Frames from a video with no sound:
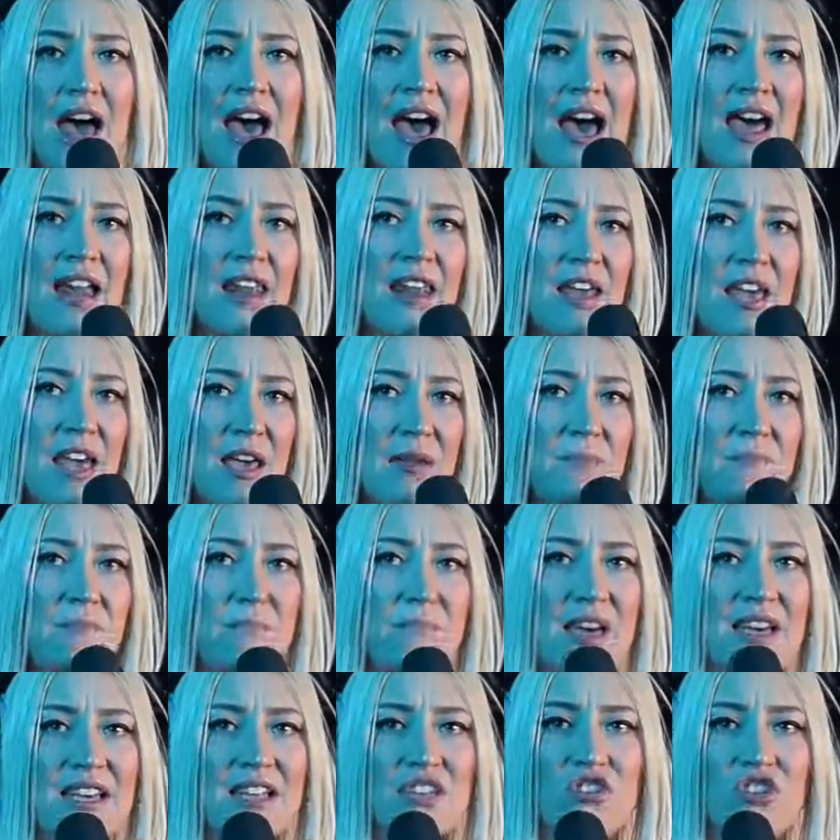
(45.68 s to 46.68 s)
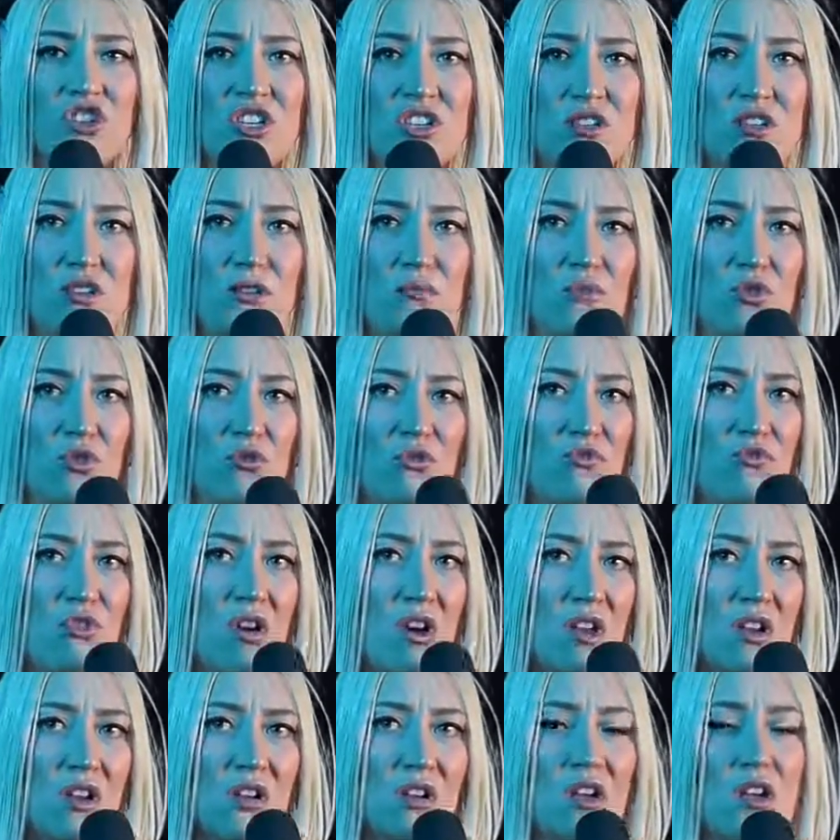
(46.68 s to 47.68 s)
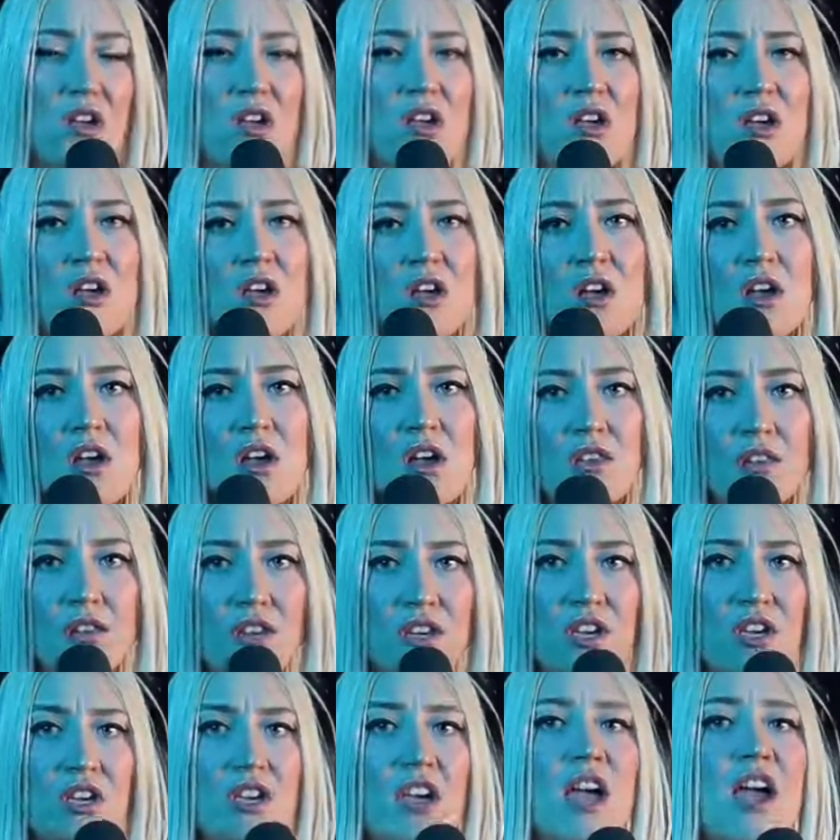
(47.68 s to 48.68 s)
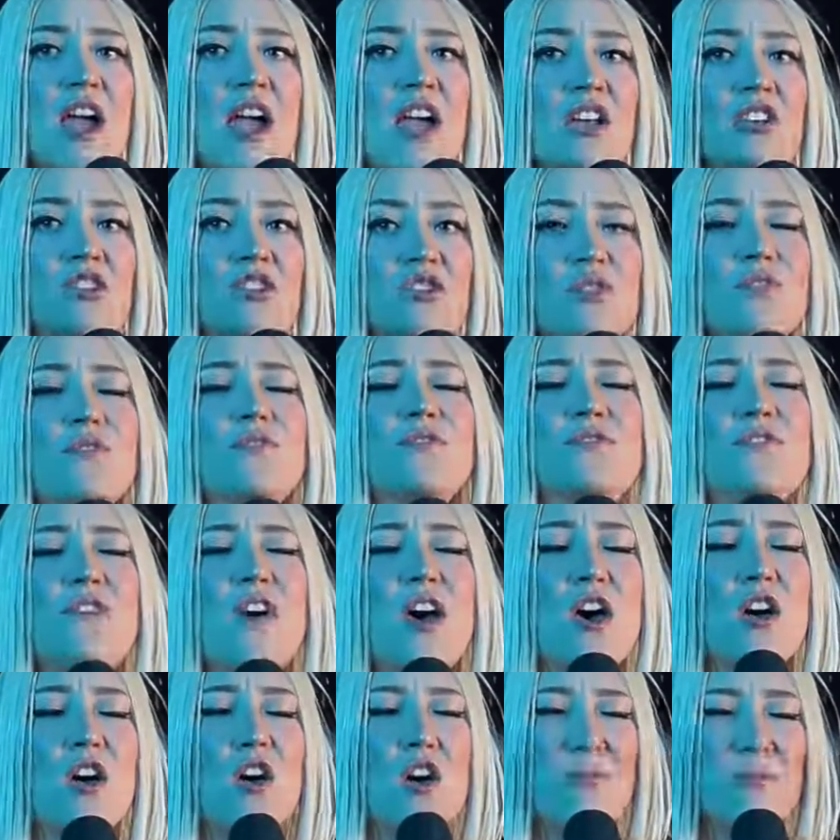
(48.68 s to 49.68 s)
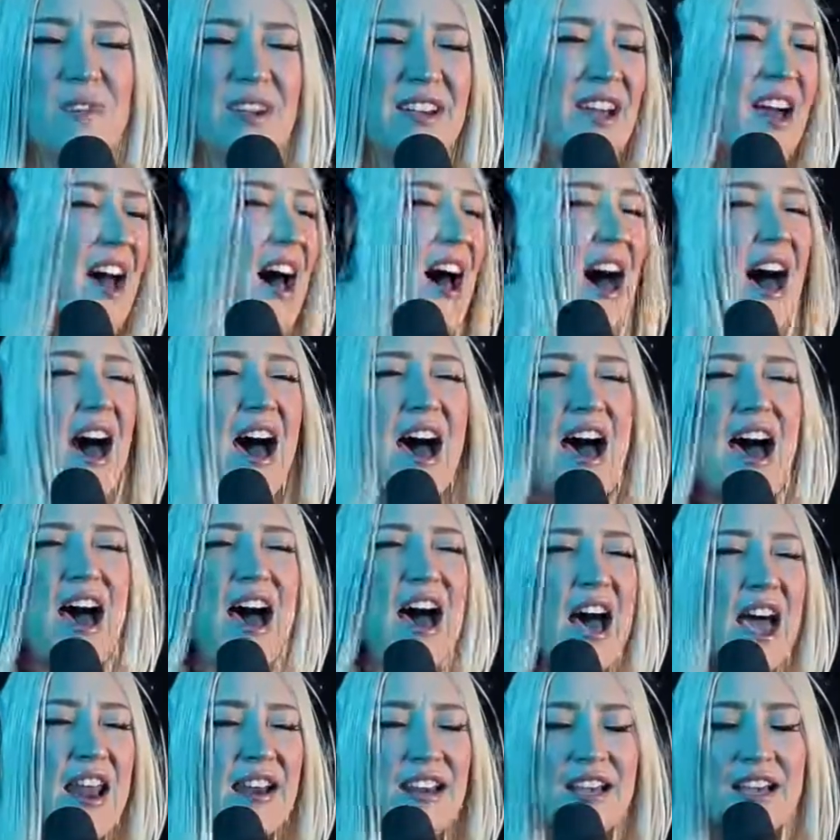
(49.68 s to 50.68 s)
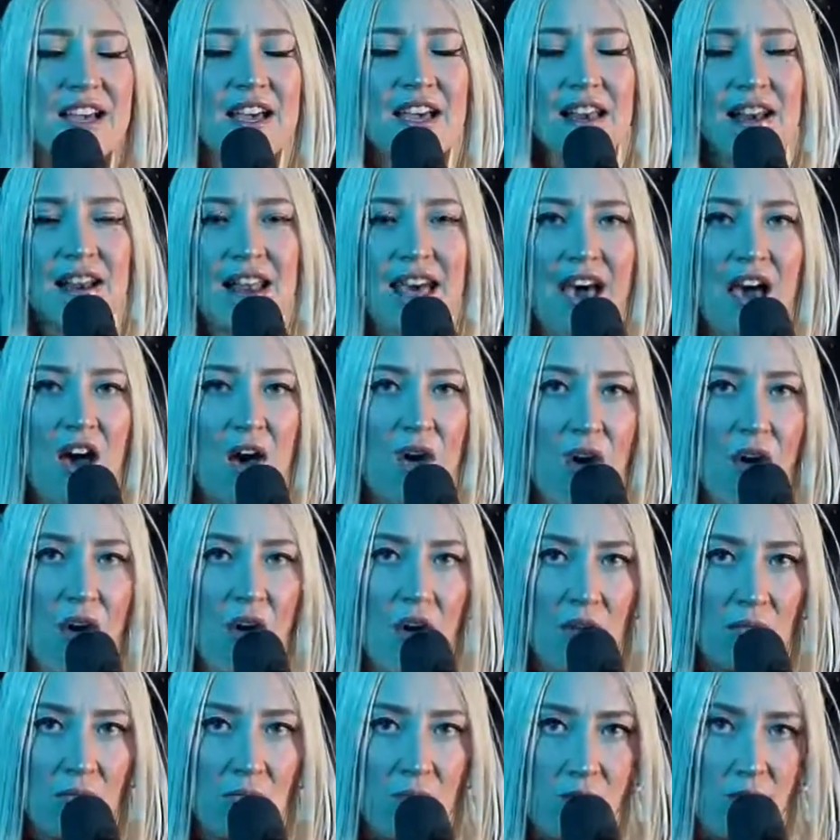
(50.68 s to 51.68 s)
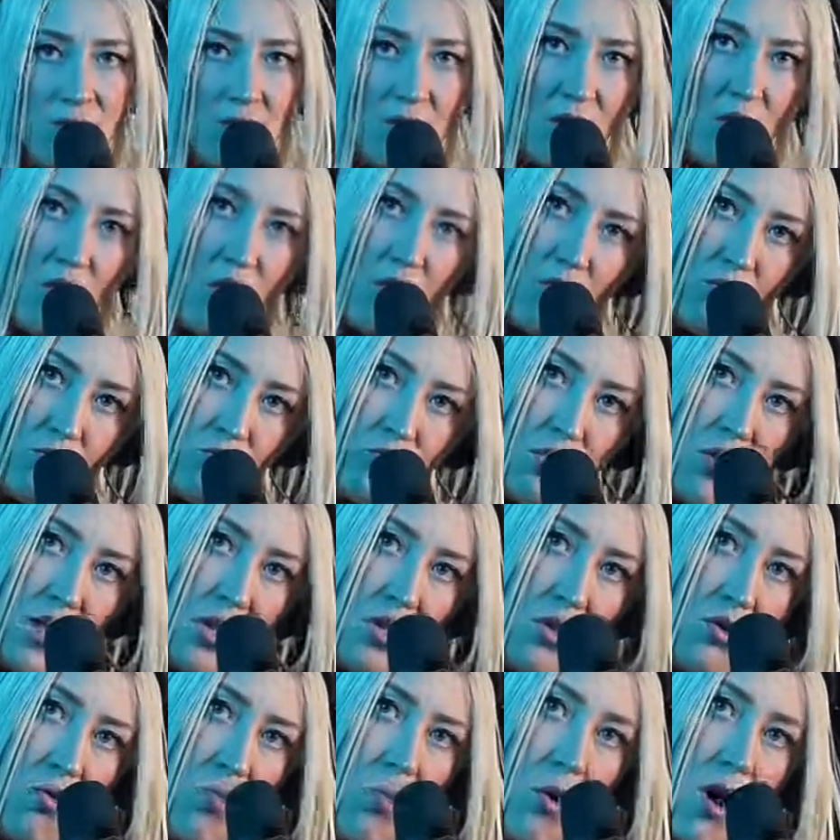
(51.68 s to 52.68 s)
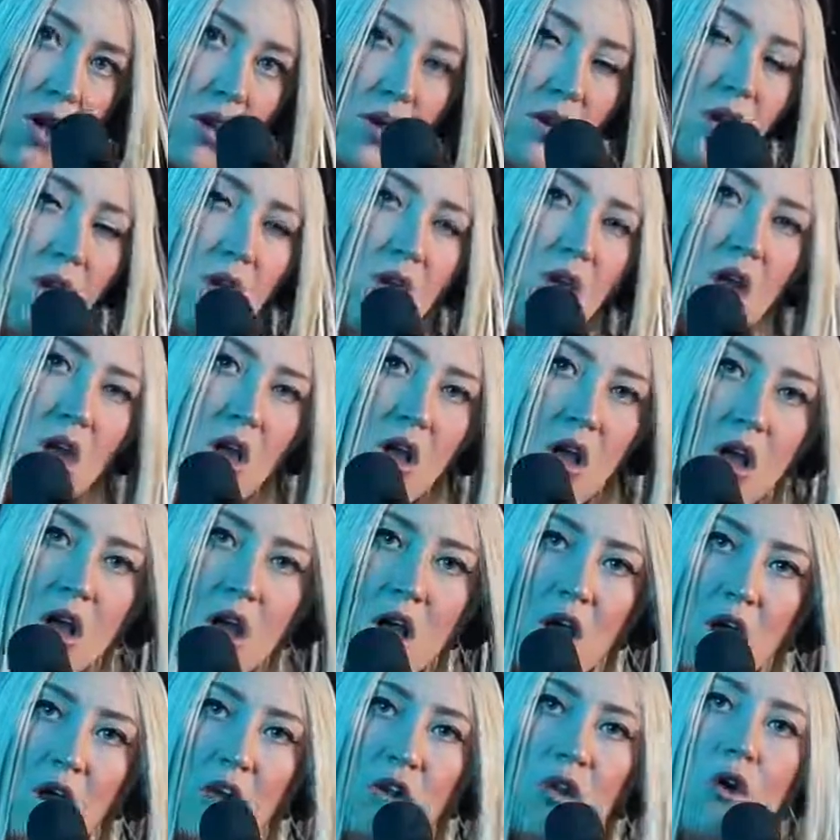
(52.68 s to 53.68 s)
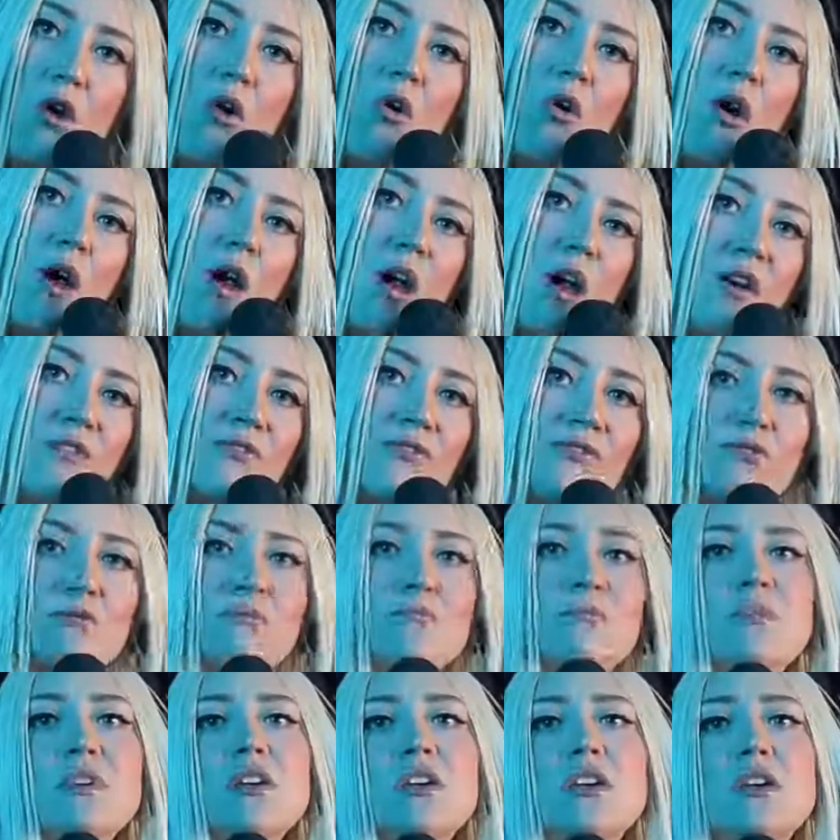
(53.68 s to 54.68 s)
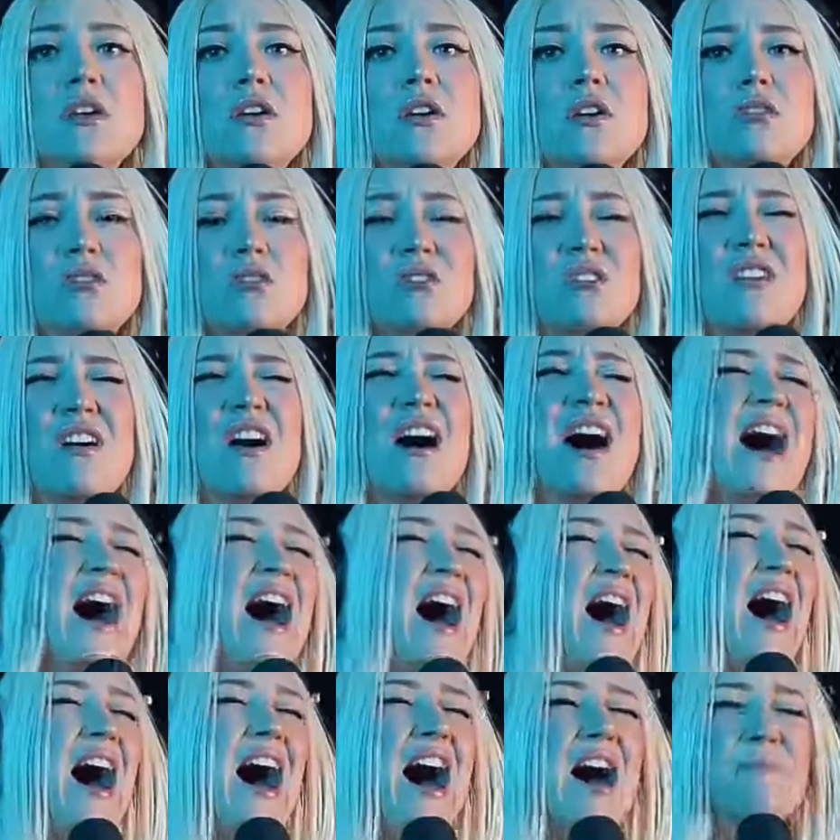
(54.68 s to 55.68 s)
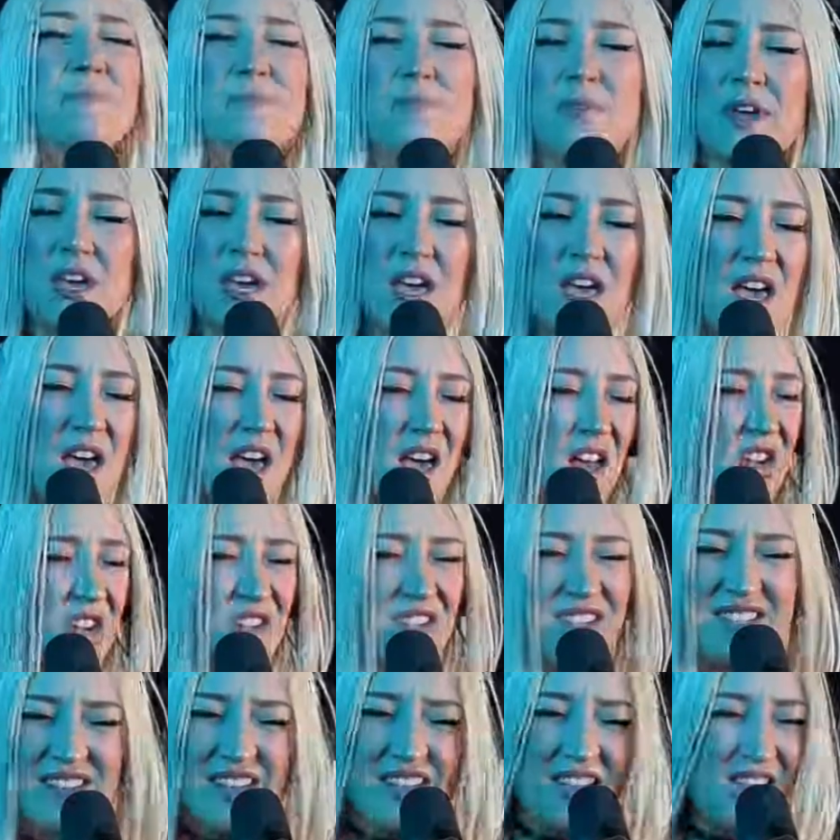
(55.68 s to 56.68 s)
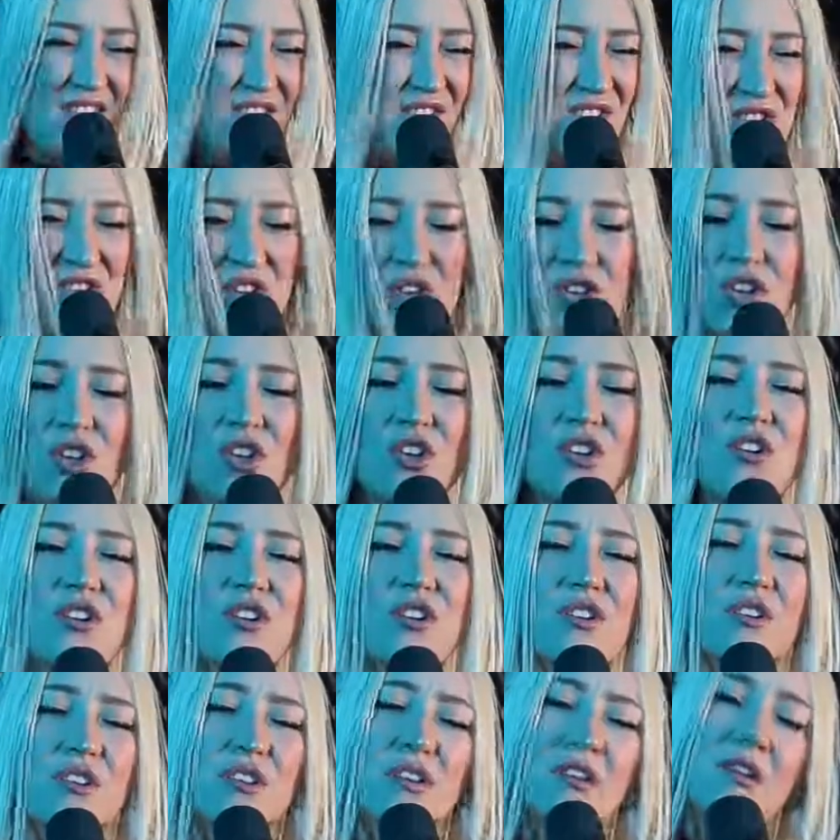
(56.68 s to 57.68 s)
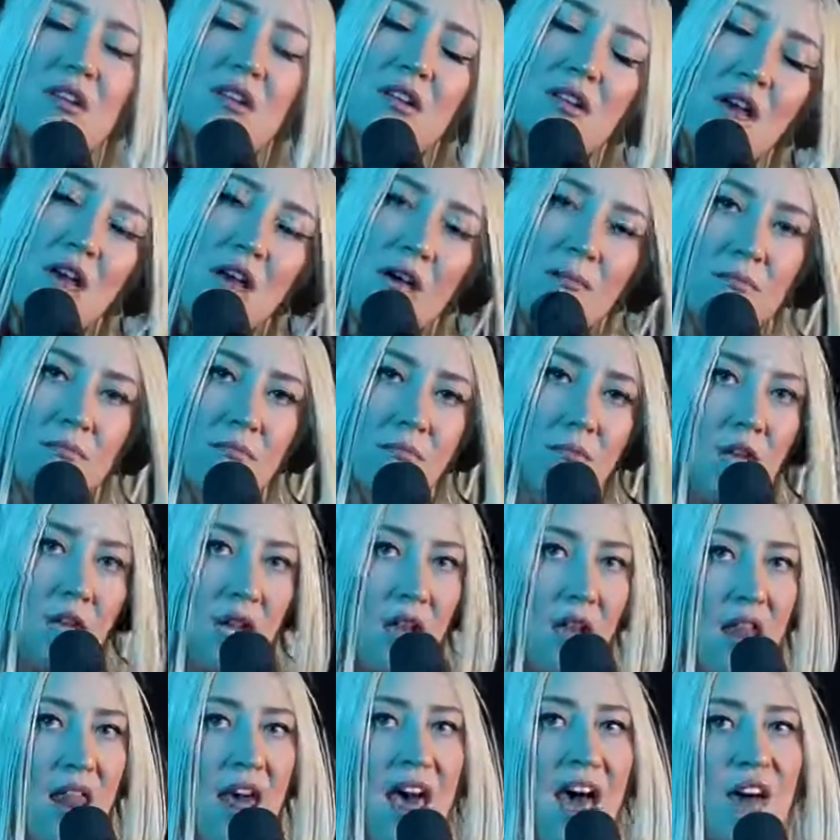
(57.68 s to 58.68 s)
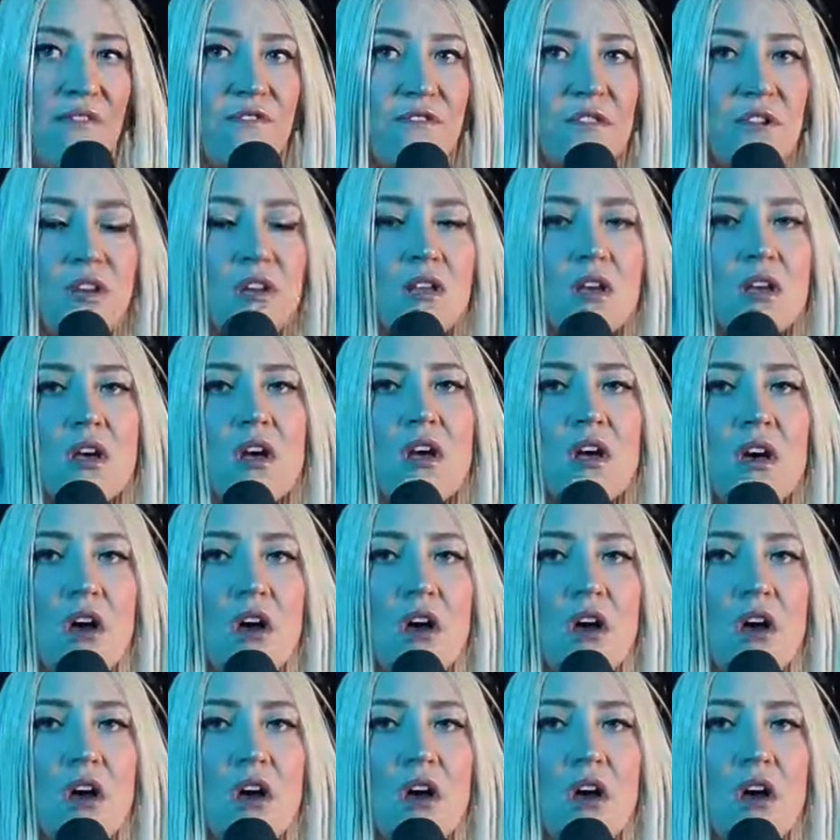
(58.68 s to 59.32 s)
I let my dreaming run, the angel fell behind. Now I'm the only one, nowhere for me to hide. Better days are looking at me laughing